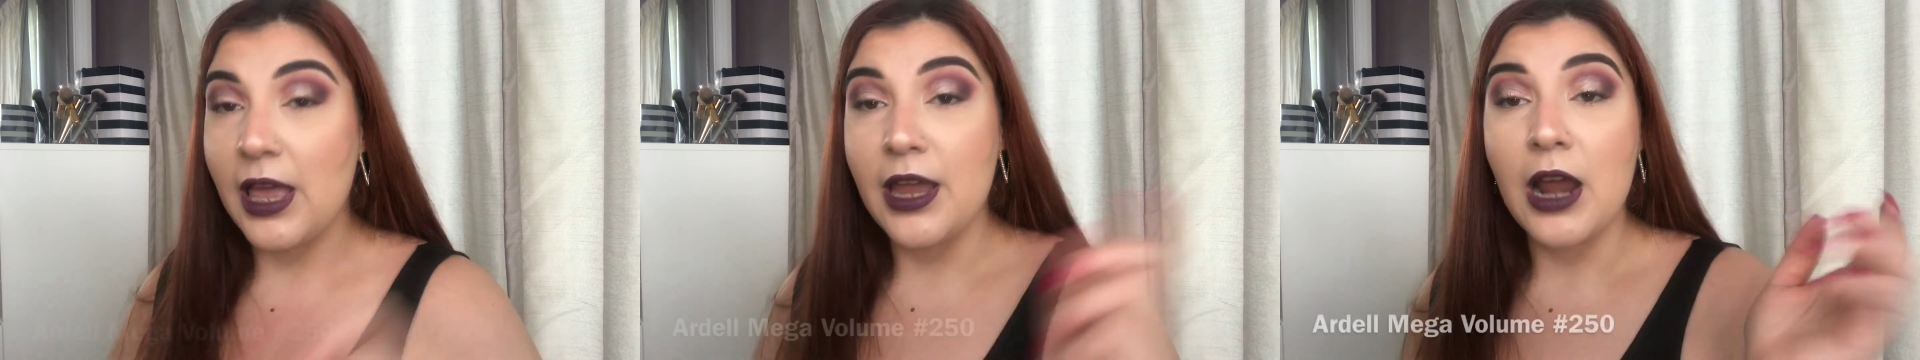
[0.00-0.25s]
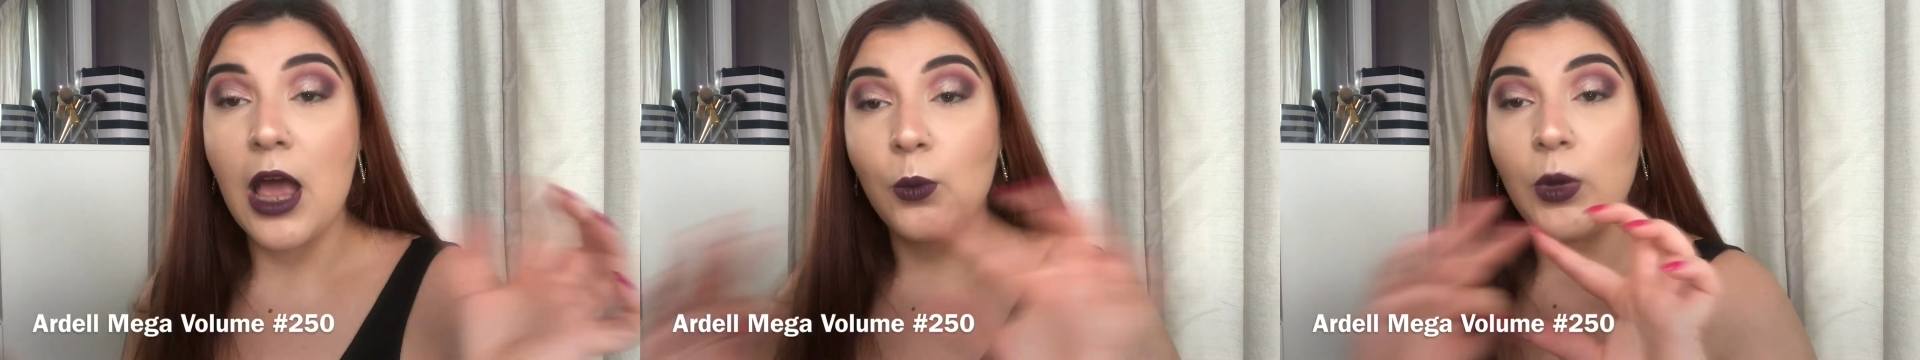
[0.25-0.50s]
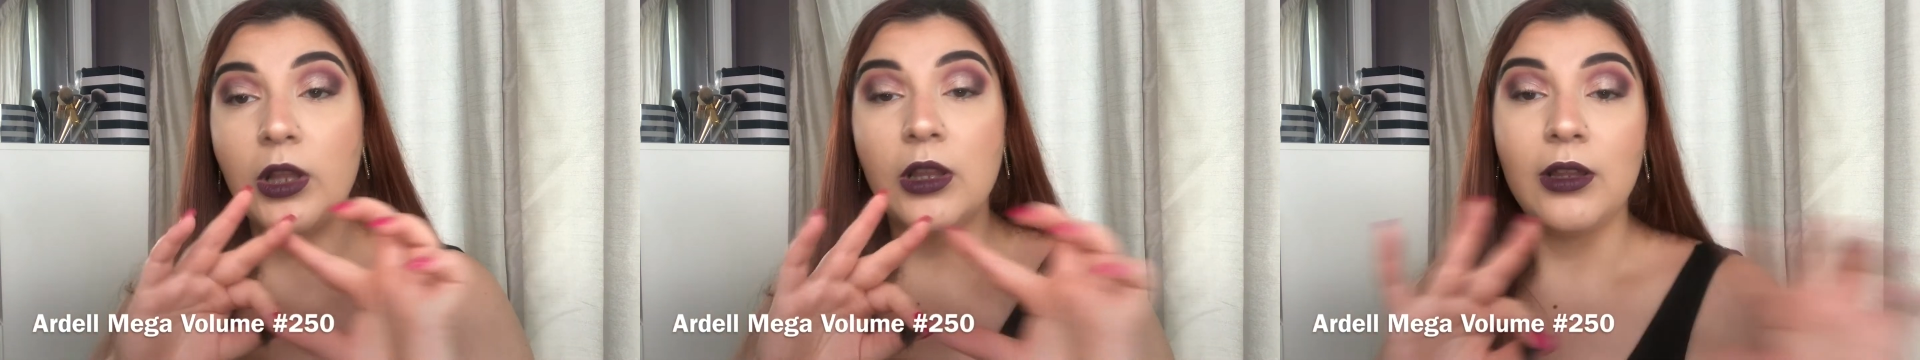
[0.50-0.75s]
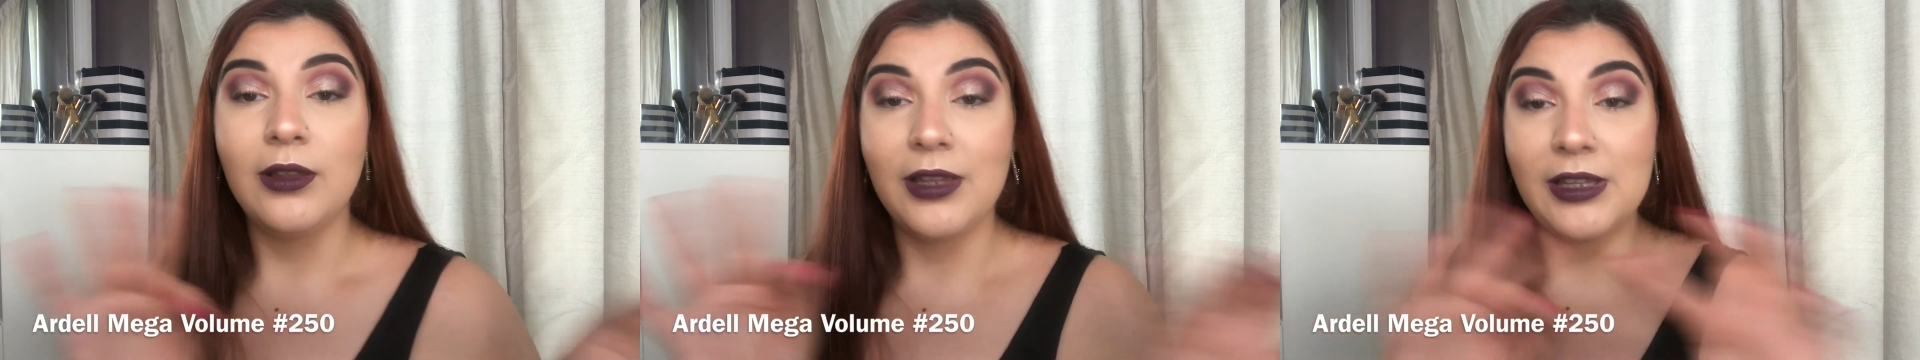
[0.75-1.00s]
and I
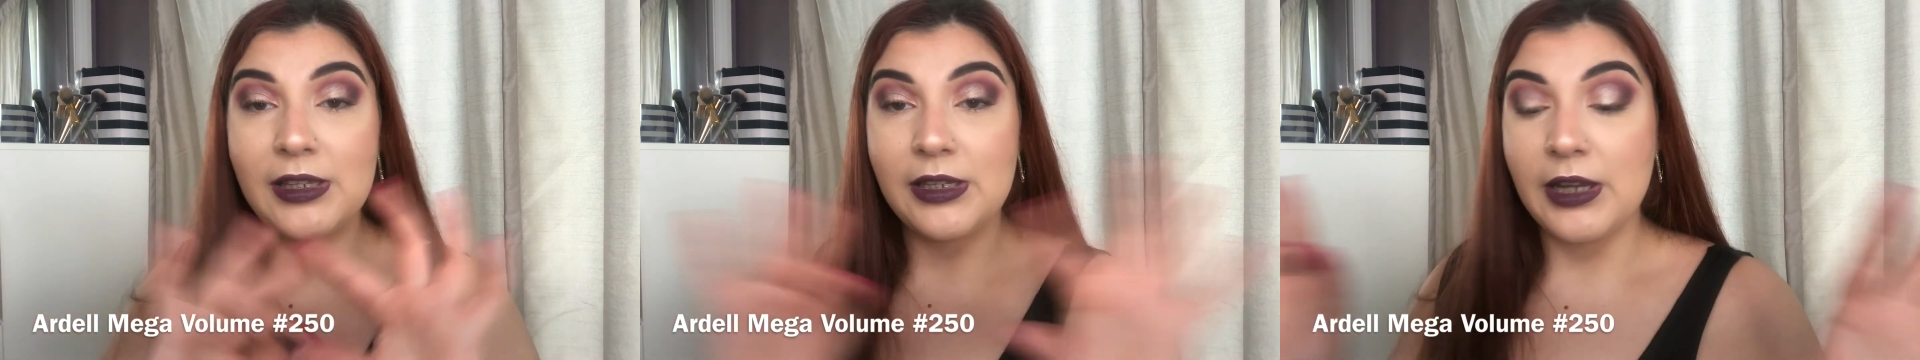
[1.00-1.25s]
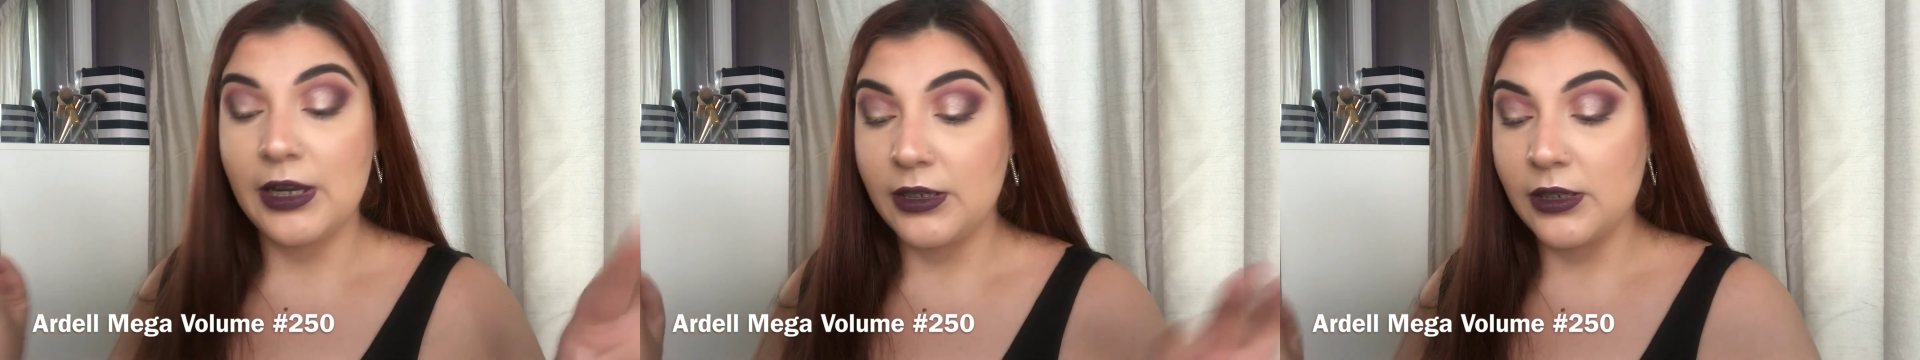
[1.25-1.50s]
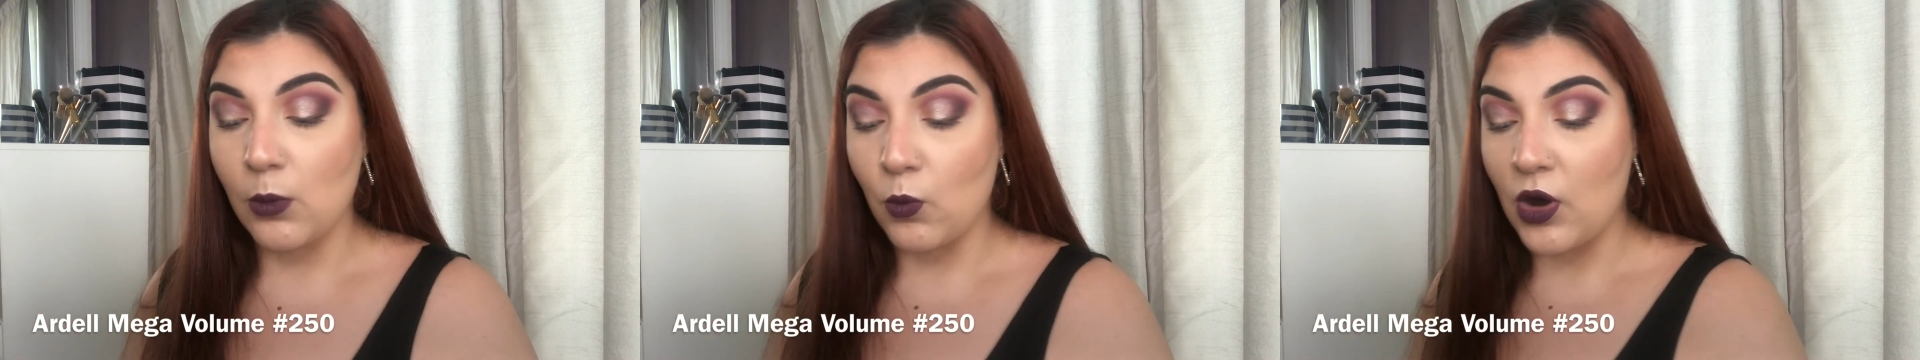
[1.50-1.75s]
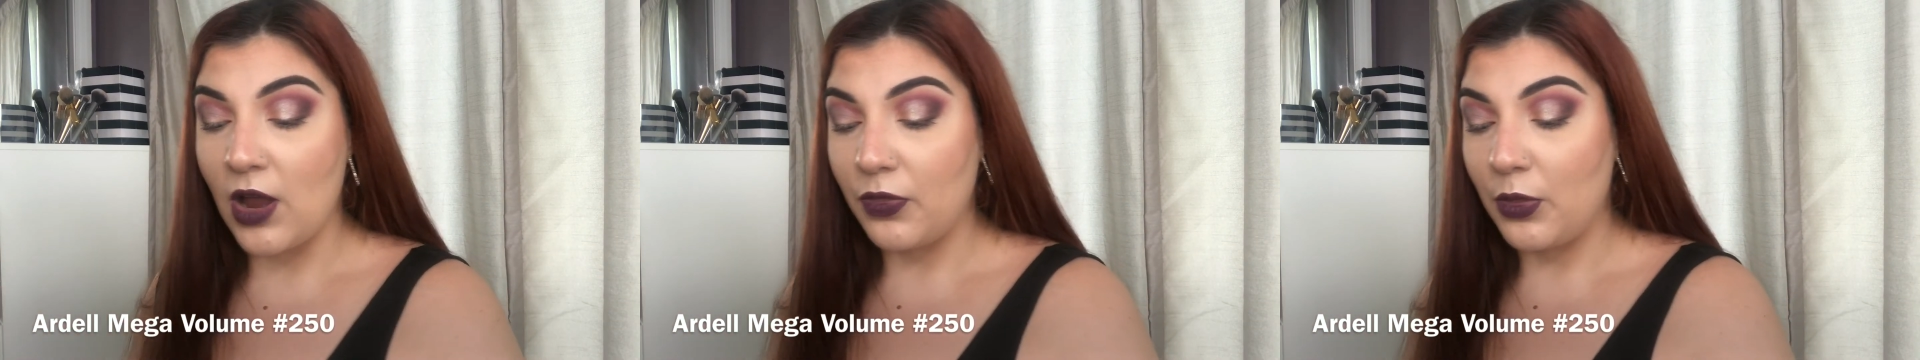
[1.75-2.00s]
will list it
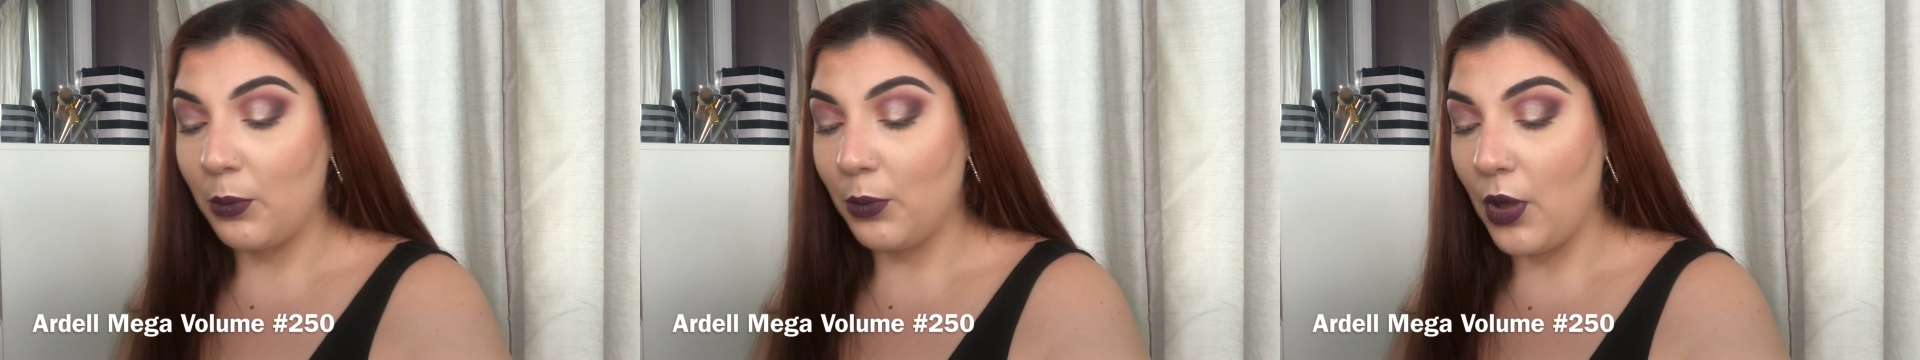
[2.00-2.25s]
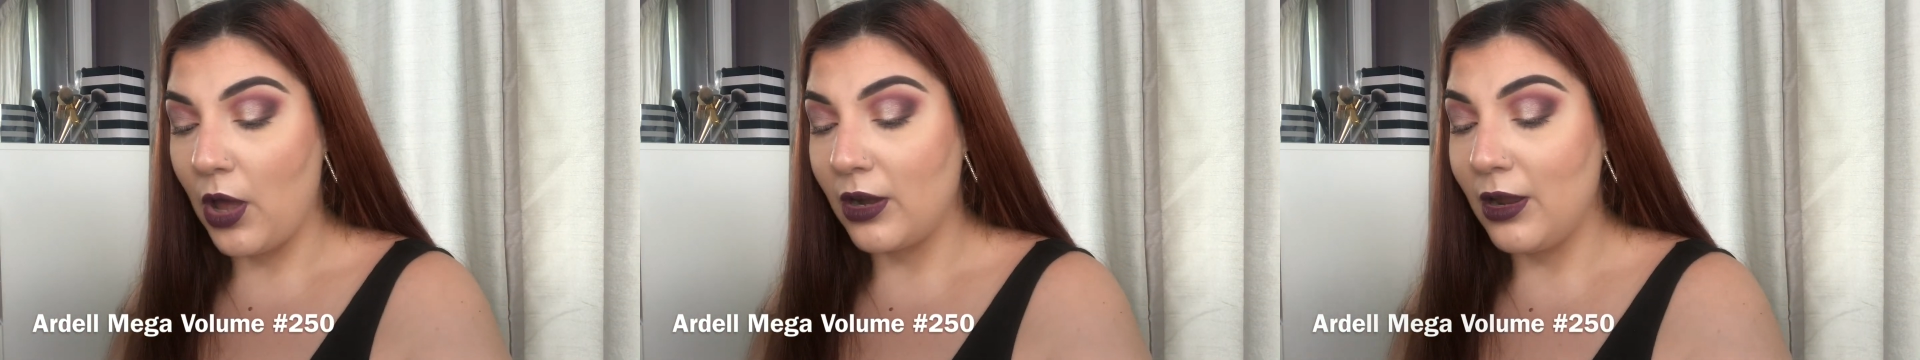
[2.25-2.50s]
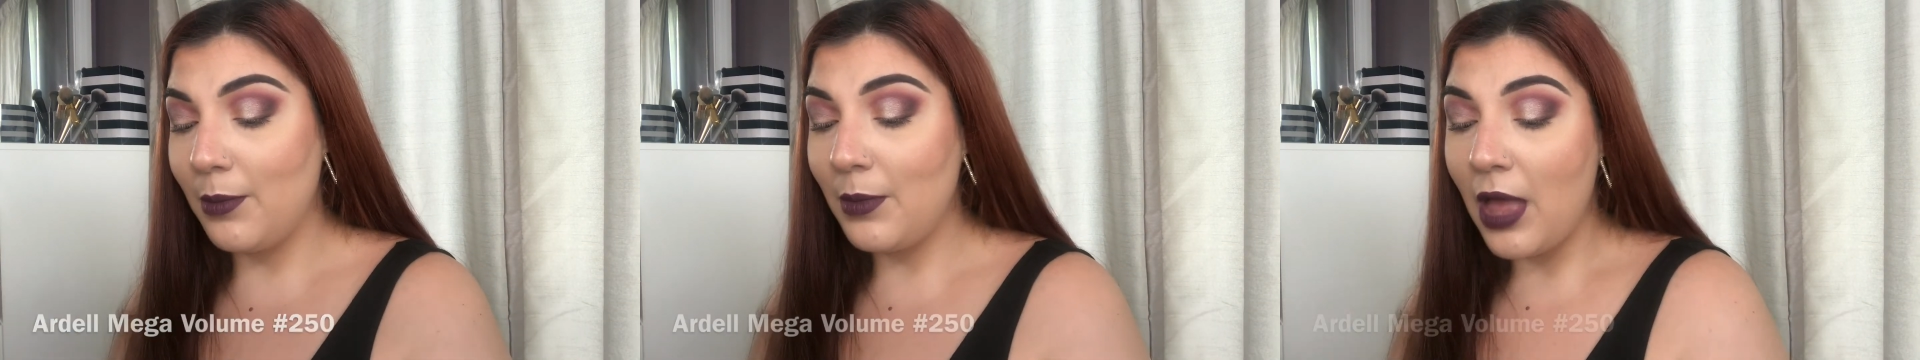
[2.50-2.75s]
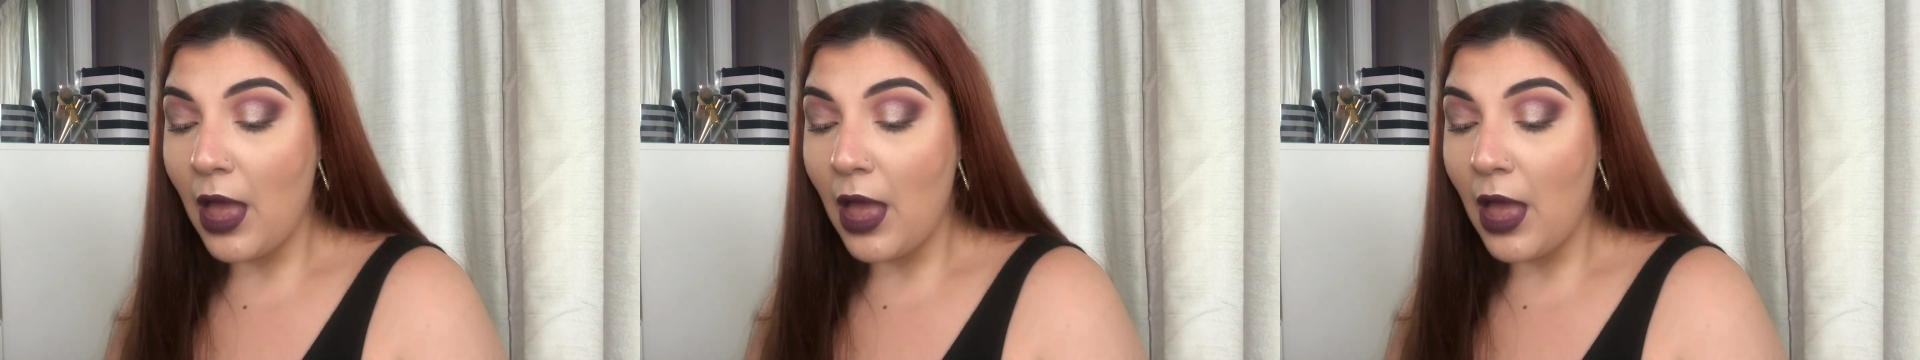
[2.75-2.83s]
somewhere at the bottom.